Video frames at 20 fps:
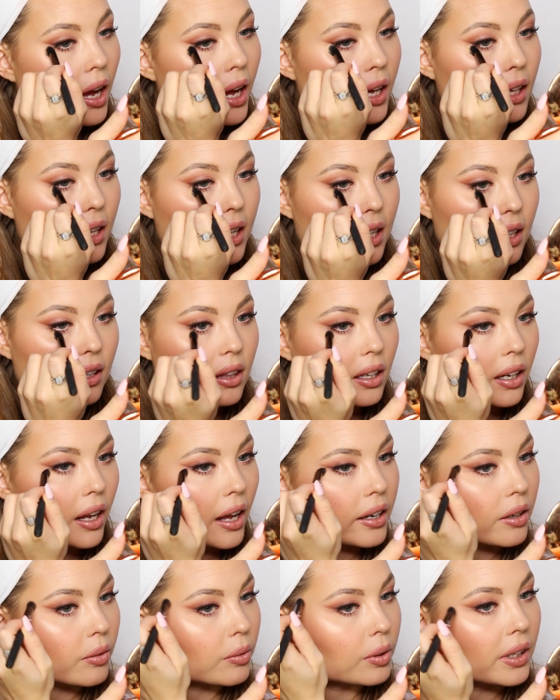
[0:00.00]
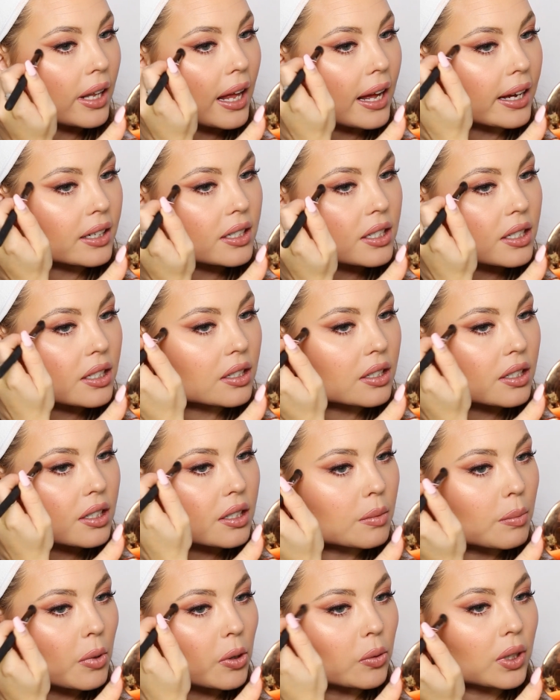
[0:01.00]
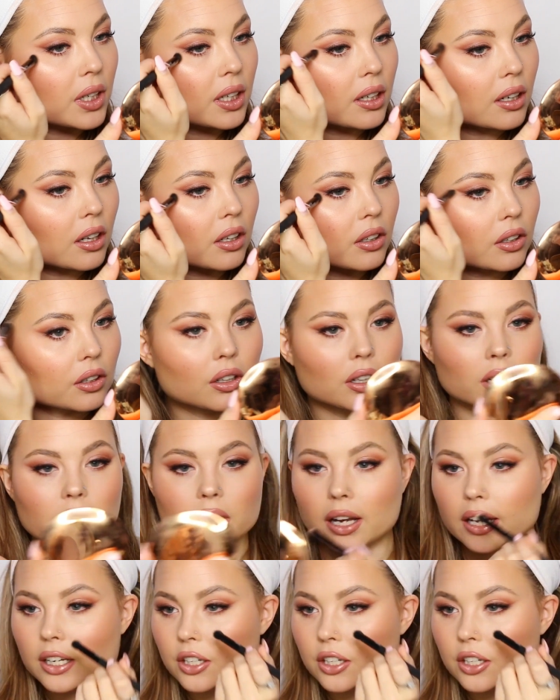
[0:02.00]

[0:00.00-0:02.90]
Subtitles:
I like the kind of relaxed, smoky look.